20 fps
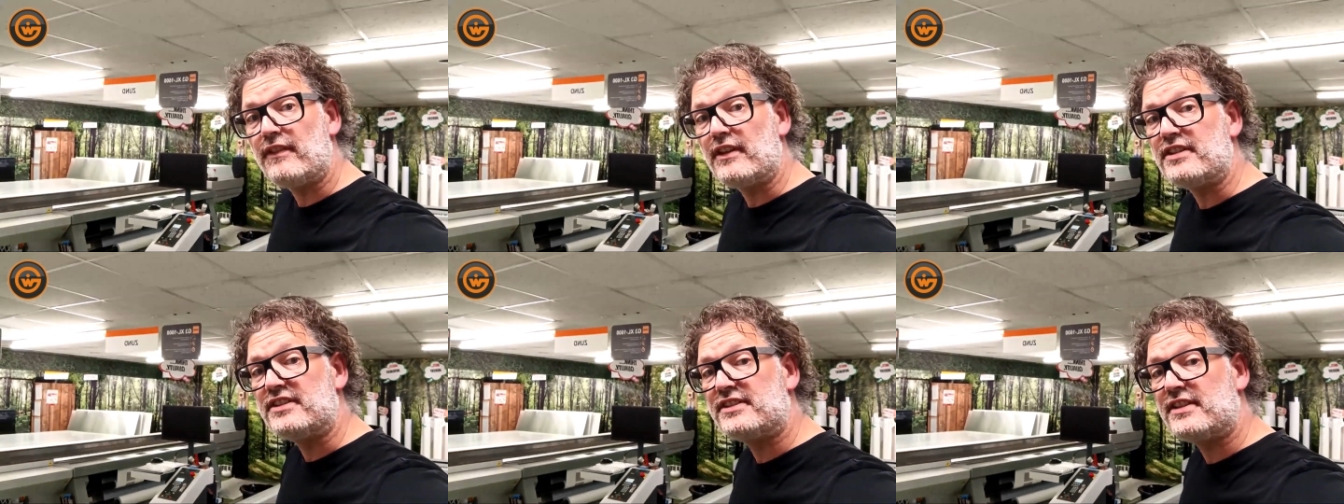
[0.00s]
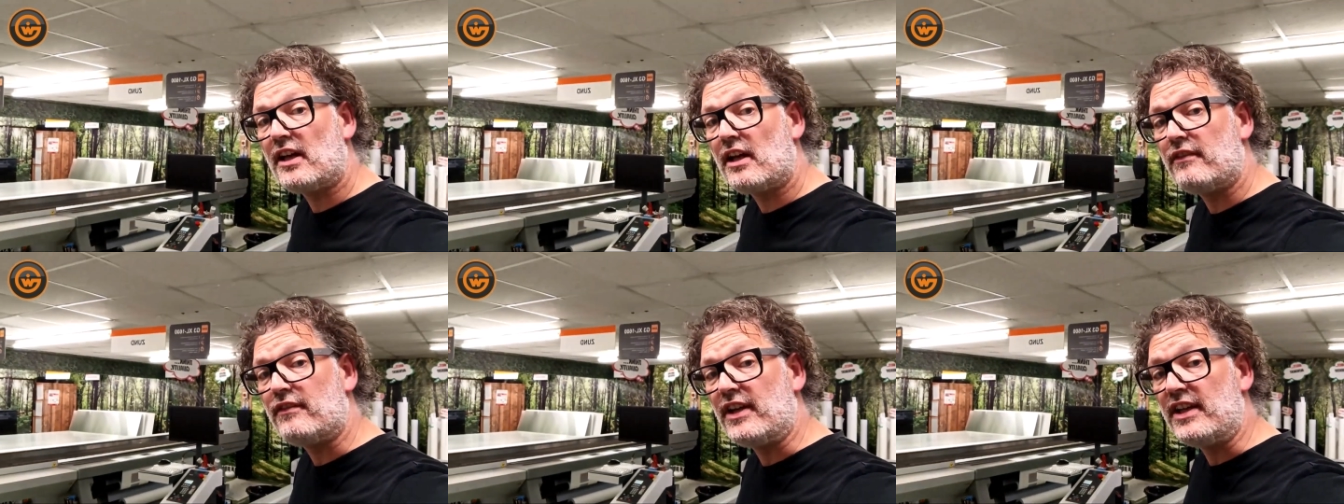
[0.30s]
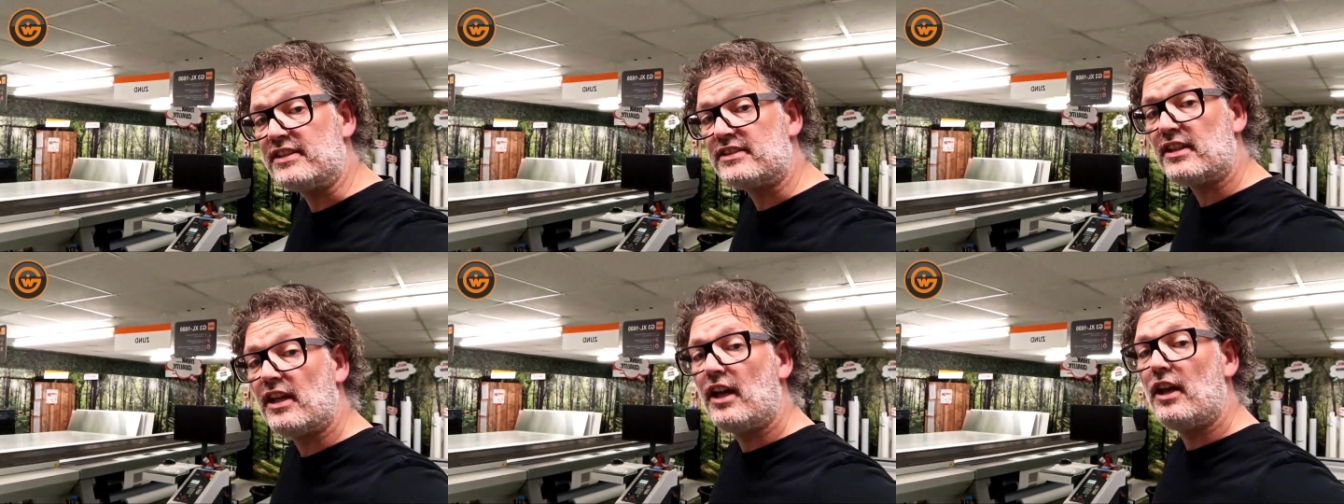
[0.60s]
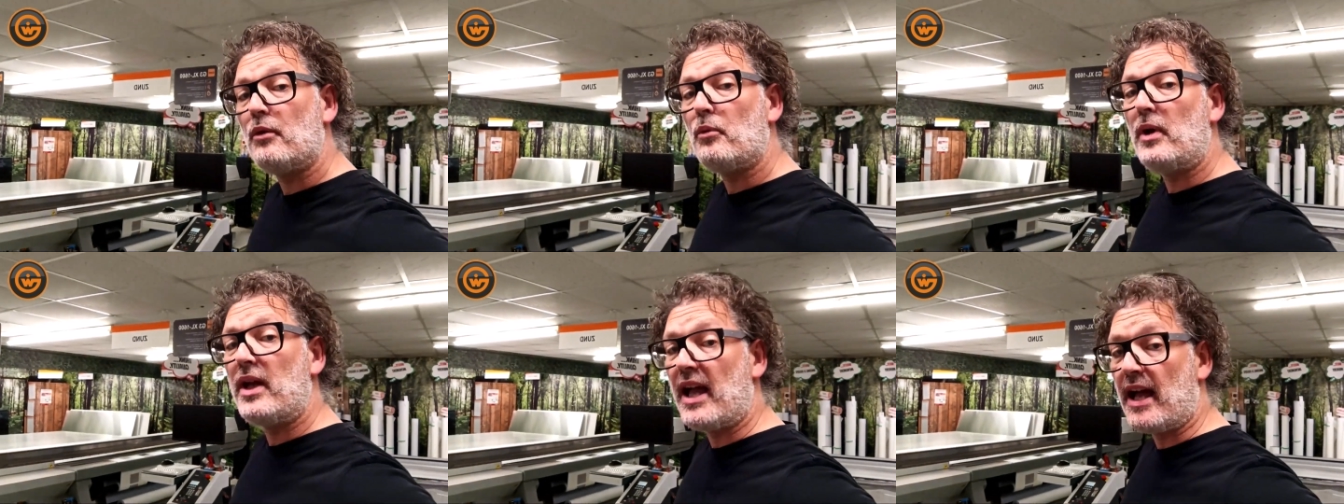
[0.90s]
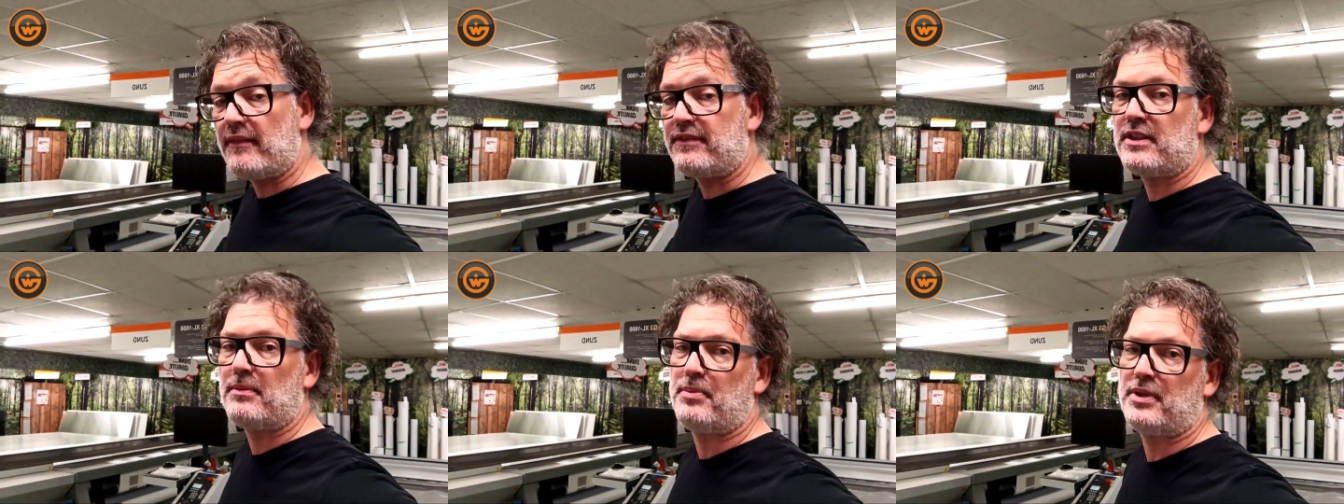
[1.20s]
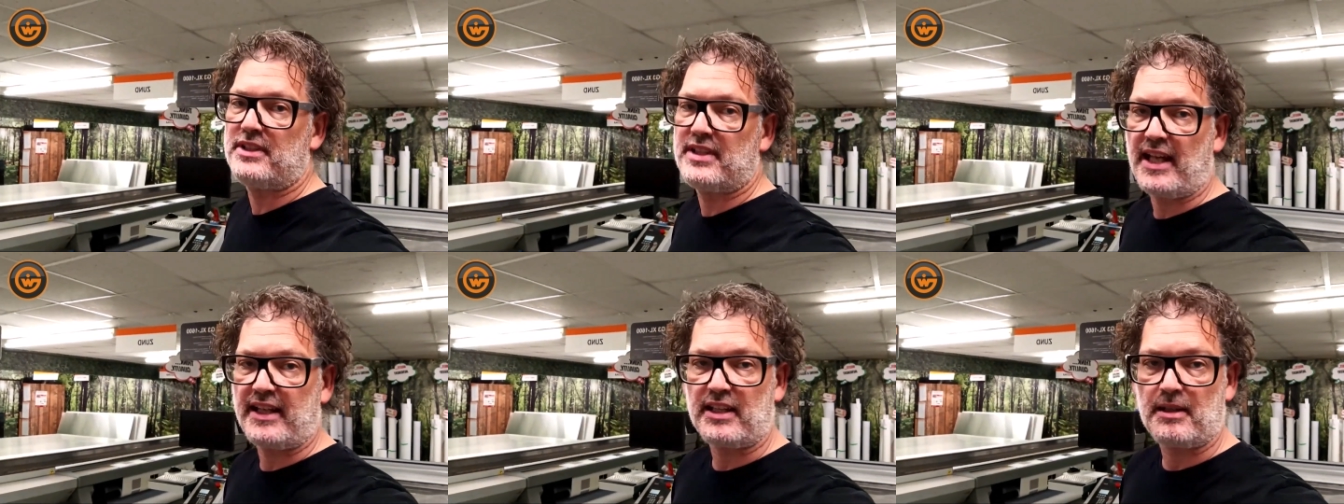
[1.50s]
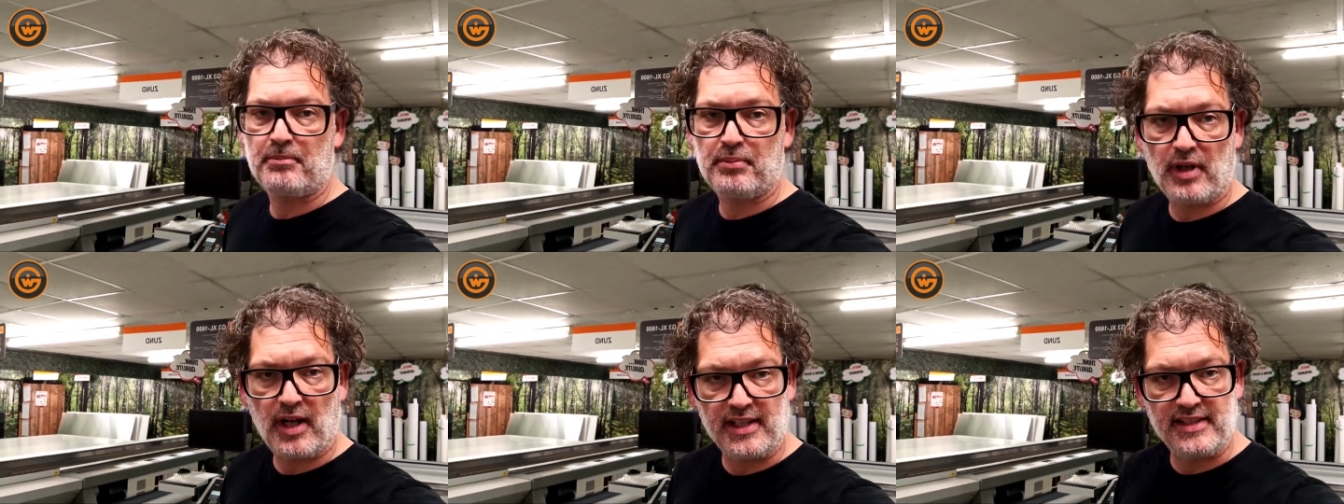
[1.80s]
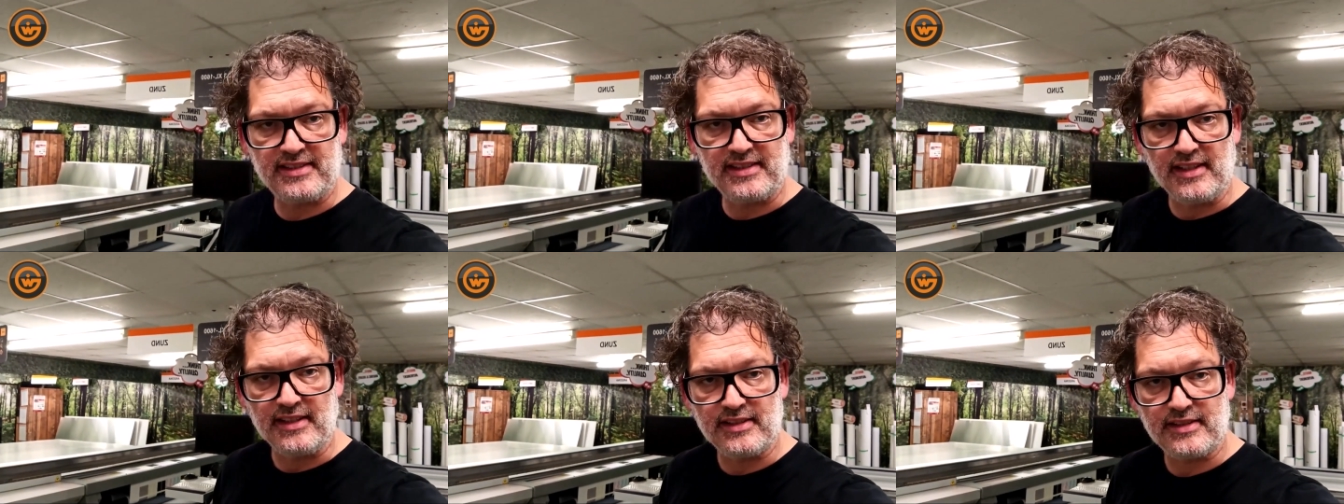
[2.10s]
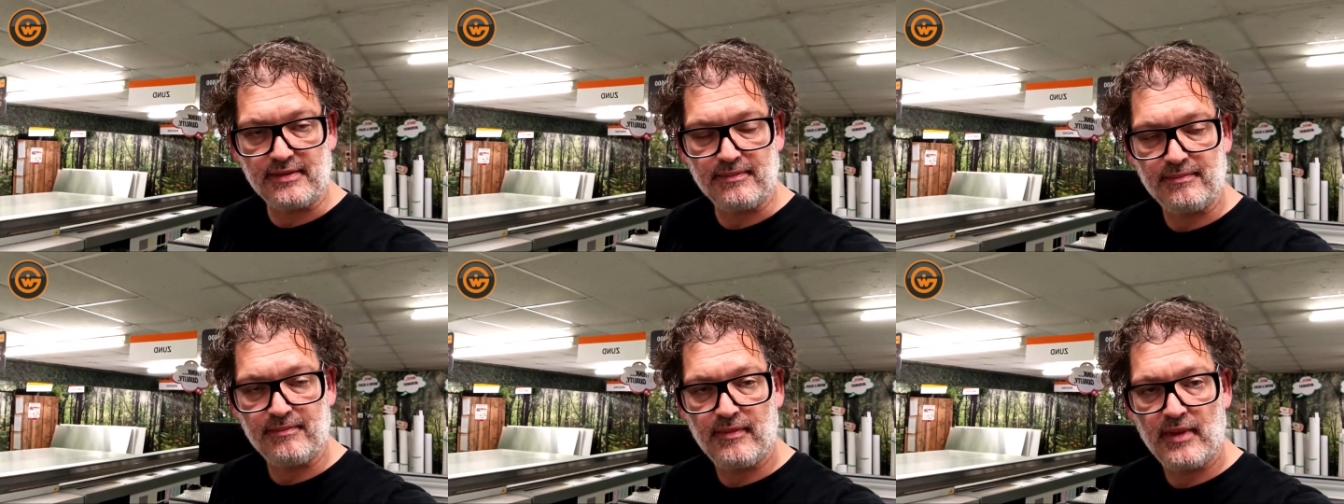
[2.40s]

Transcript: this service, we have to protect the prices.